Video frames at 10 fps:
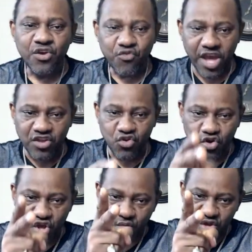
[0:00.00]
Right now
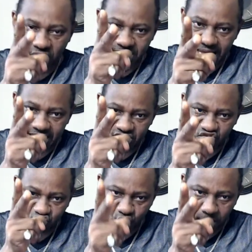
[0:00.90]
you
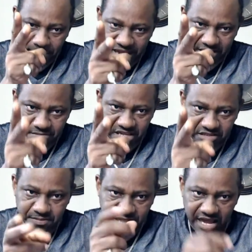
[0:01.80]
get two
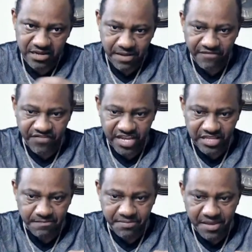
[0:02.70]
apartments because the man
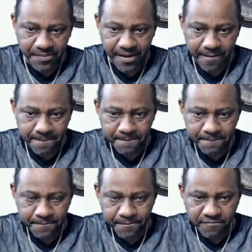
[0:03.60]
forget him paper
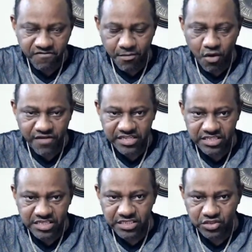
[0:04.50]
from
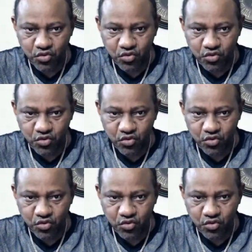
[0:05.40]
overseas.